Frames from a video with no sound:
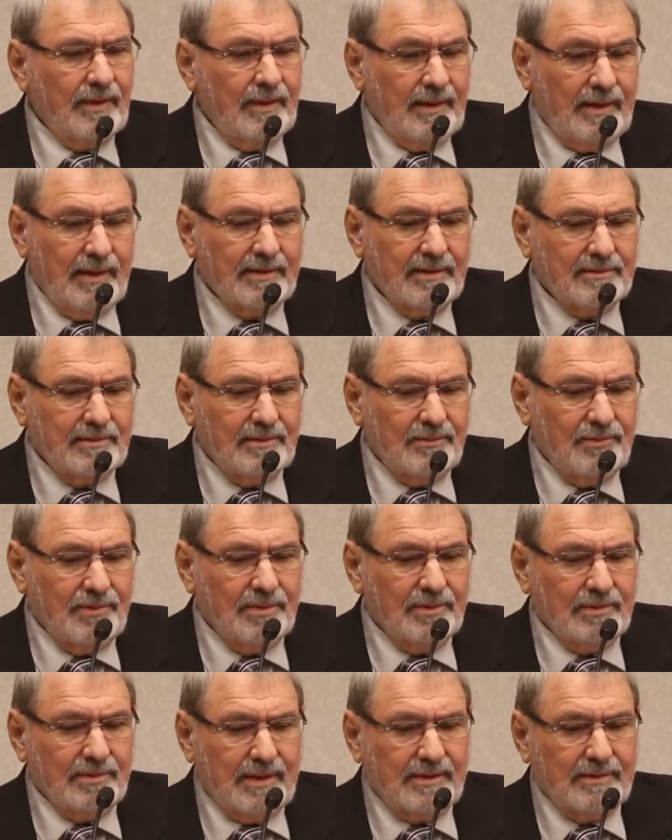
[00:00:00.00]
And I said,
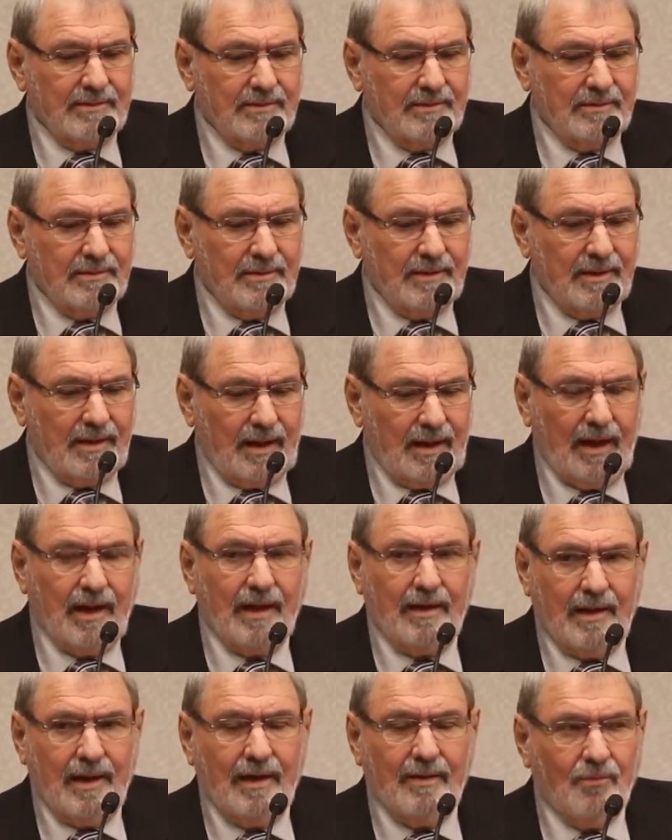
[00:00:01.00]
well,
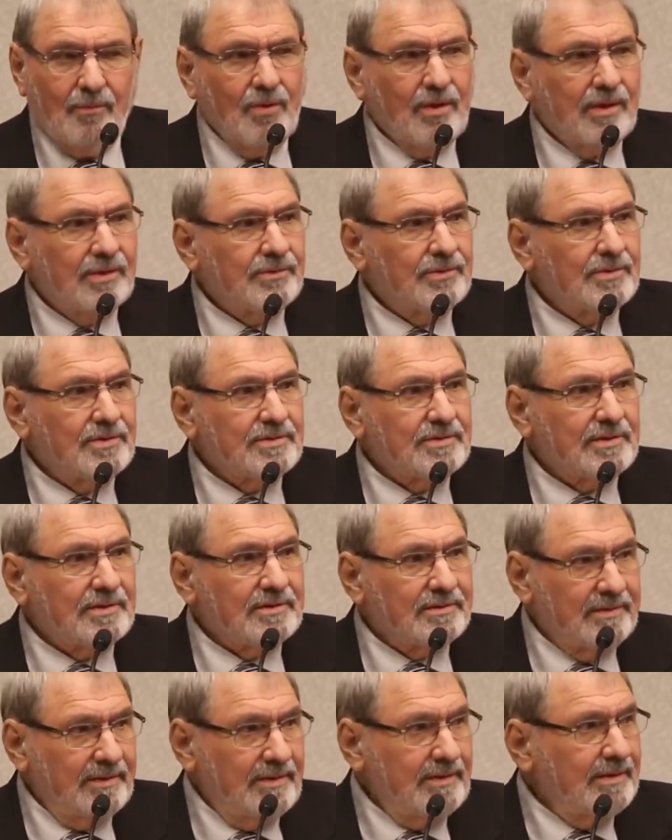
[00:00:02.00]
I wanted to
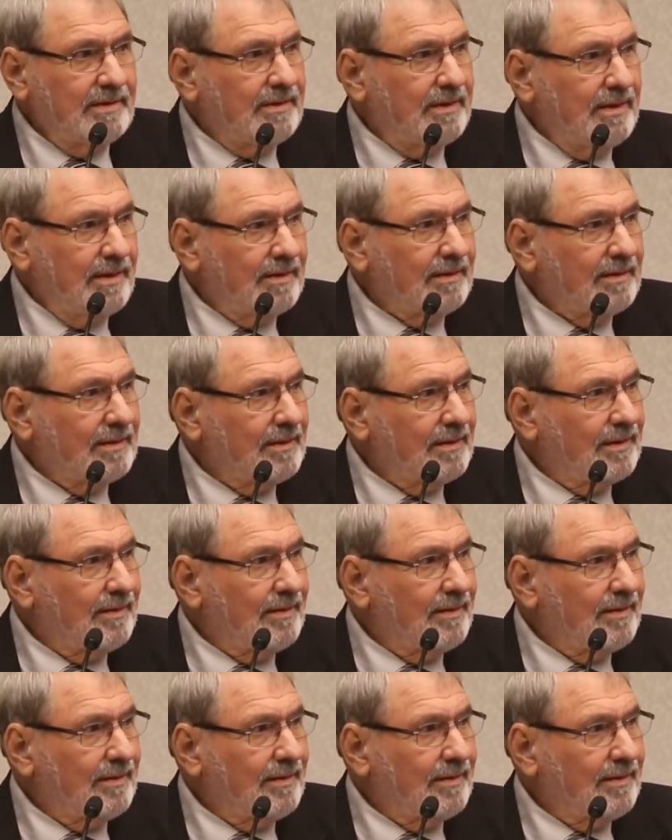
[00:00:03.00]
succeed